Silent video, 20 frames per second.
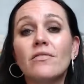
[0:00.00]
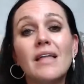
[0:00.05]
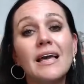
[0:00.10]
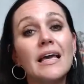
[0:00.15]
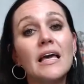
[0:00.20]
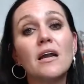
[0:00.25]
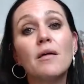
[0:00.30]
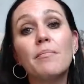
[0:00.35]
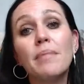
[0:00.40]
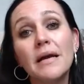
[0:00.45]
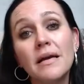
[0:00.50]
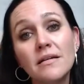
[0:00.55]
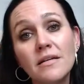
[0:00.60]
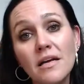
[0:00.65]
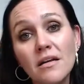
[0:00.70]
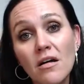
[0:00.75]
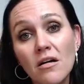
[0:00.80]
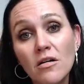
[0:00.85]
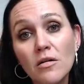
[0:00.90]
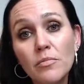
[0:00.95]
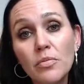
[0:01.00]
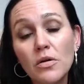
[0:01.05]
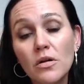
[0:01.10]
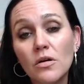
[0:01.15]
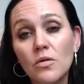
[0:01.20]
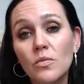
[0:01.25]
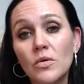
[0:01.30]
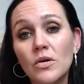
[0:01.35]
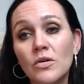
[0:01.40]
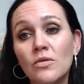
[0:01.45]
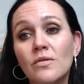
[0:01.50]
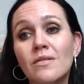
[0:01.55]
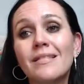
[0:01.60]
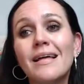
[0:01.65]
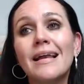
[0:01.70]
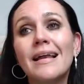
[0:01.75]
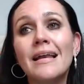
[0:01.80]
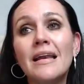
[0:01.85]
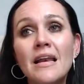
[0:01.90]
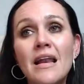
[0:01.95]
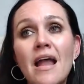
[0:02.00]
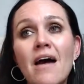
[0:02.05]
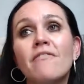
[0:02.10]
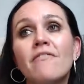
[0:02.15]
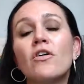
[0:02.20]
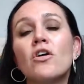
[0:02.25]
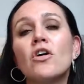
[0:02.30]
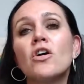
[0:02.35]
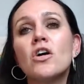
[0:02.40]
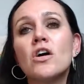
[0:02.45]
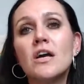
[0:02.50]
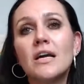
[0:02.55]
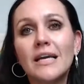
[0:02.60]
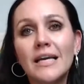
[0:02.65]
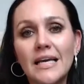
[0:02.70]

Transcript: get a Band-Aid on a bullet wound. They never